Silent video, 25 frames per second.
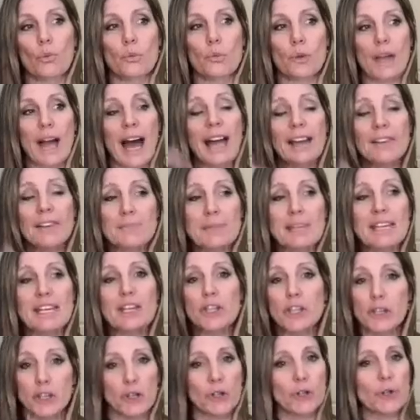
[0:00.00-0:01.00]
kind of me
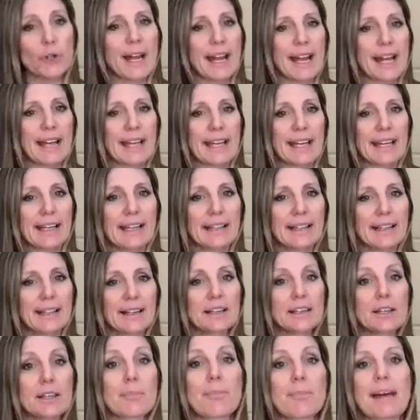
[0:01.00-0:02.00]
curating
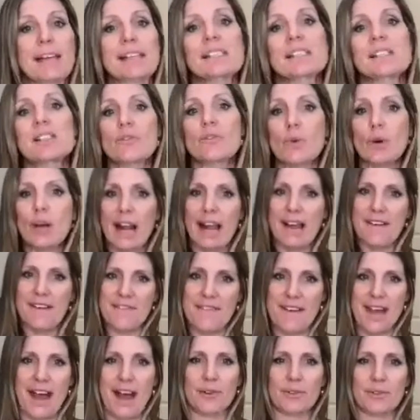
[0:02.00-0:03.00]
the best of what I've
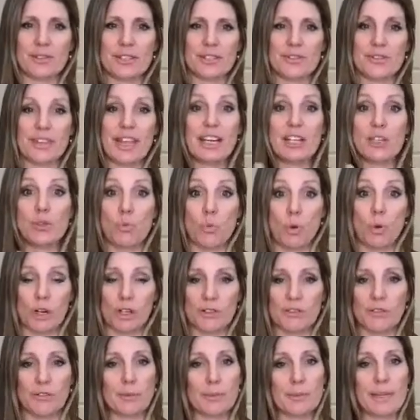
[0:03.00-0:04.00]
found that has worked
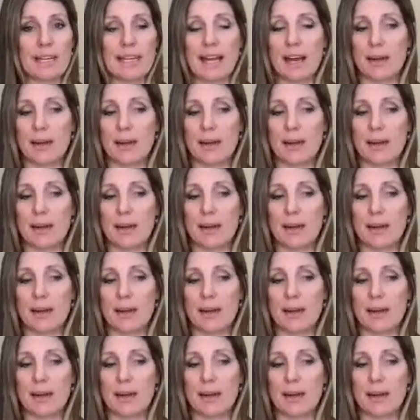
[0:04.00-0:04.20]
for me.